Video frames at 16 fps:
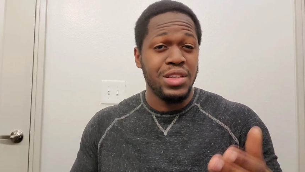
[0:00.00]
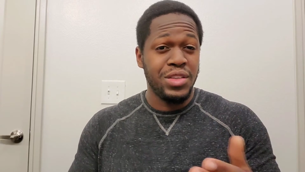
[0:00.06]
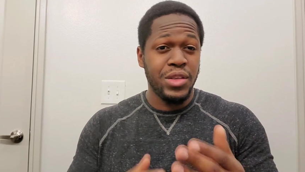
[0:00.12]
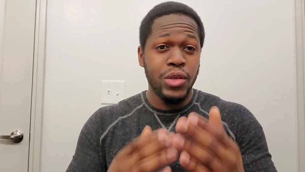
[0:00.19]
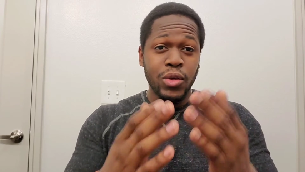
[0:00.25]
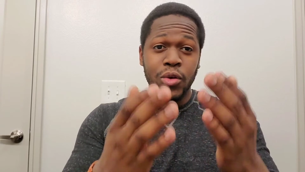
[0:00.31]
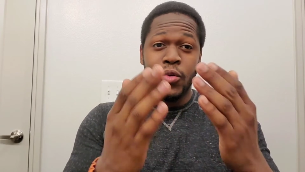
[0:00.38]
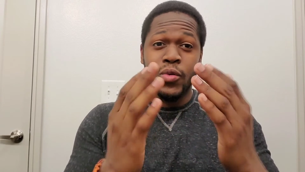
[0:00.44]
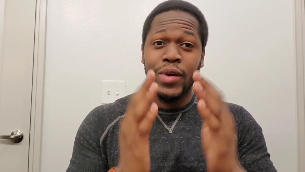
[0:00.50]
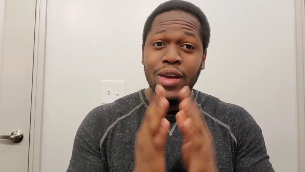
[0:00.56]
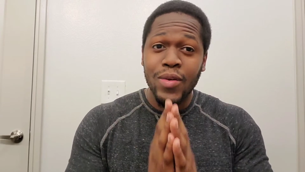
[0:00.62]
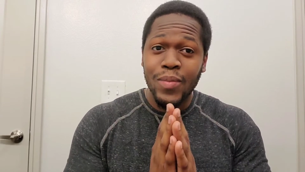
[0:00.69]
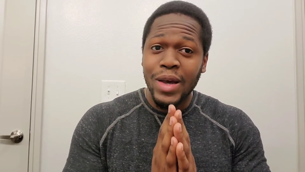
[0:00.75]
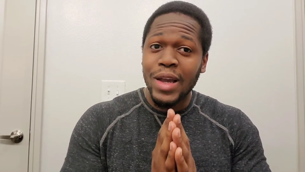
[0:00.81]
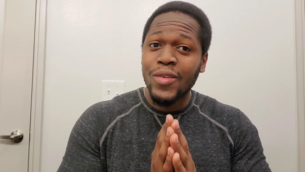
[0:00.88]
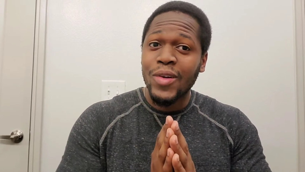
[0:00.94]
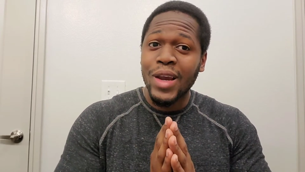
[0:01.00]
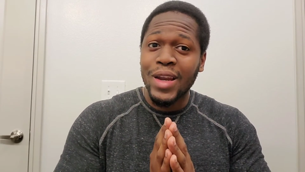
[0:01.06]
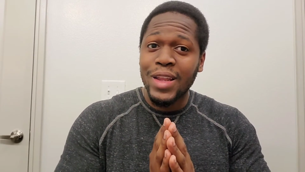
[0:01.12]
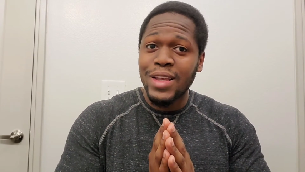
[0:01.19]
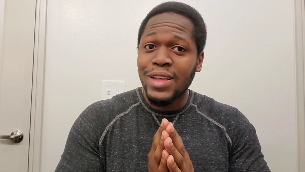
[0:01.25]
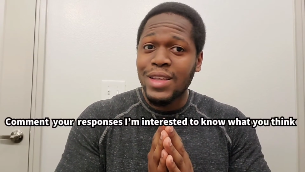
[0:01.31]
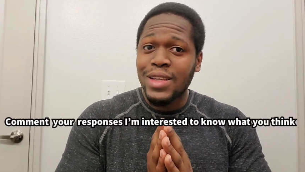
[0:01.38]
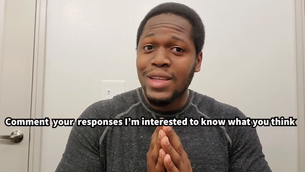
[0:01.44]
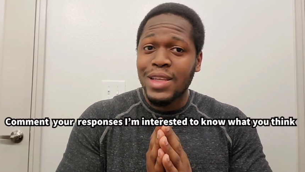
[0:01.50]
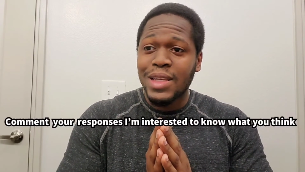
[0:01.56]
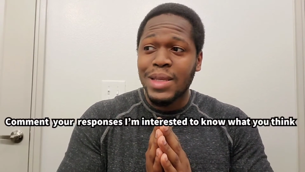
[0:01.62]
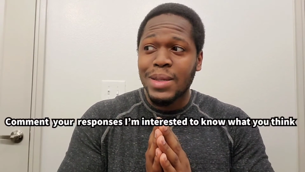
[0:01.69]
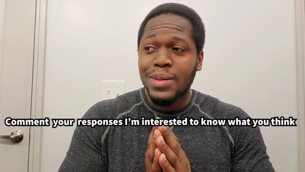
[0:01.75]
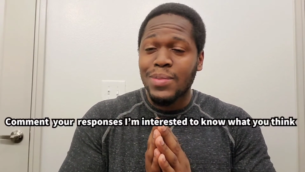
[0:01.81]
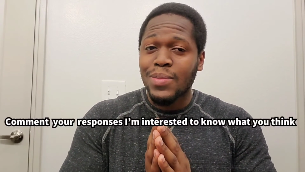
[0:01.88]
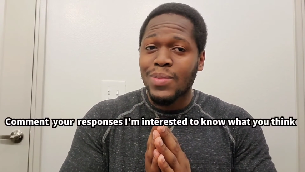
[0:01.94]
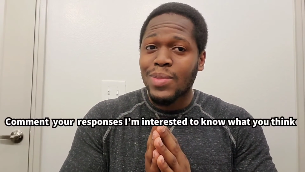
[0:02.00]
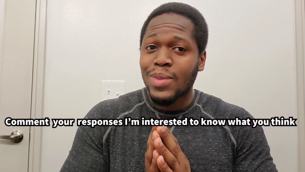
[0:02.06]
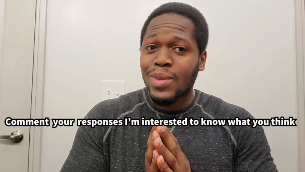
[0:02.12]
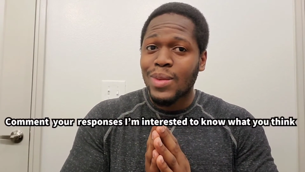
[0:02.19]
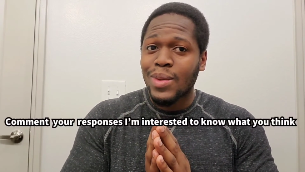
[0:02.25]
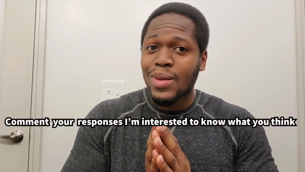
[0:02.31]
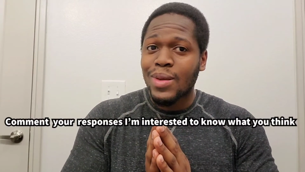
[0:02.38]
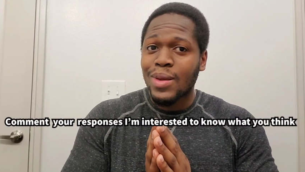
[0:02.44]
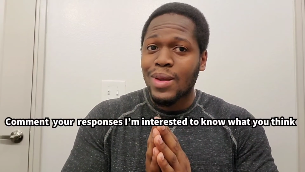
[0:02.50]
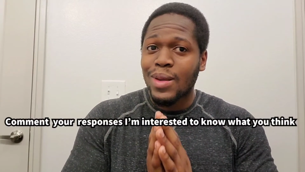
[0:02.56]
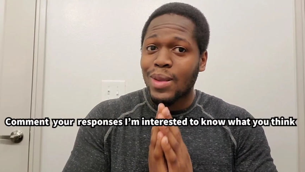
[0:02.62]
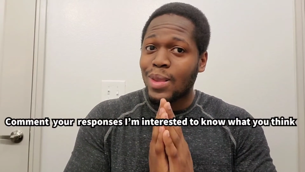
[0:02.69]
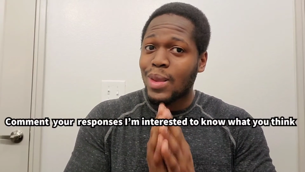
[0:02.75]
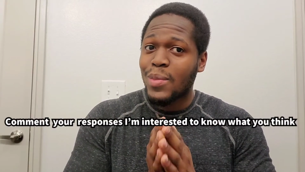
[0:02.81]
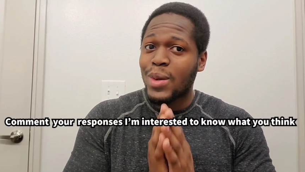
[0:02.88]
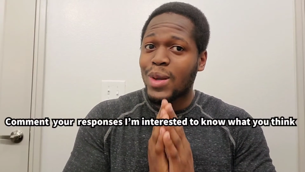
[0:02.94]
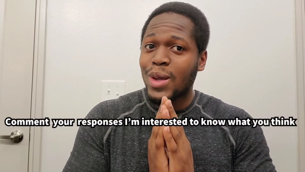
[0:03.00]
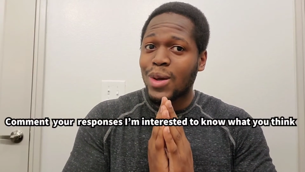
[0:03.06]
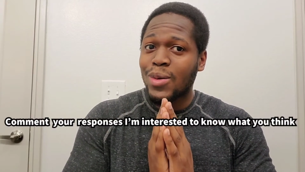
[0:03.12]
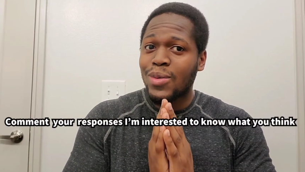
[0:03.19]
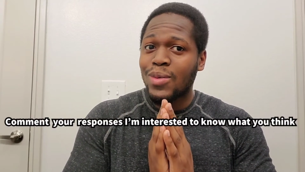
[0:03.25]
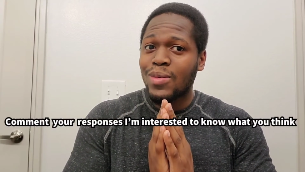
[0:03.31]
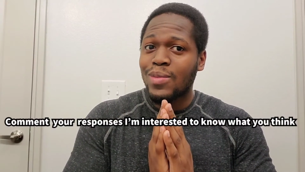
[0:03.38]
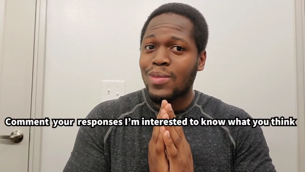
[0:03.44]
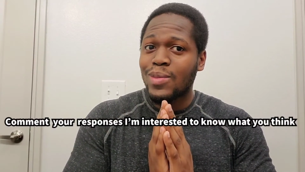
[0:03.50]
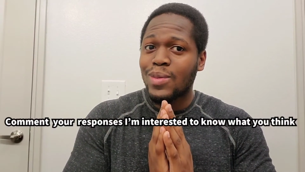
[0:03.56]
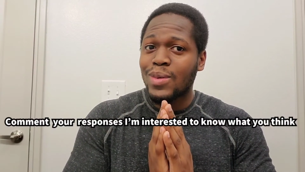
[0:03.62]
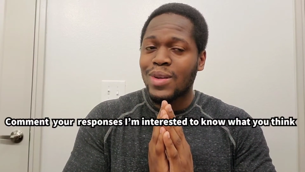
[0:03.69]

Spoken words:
do you agree with my rating? Let me know.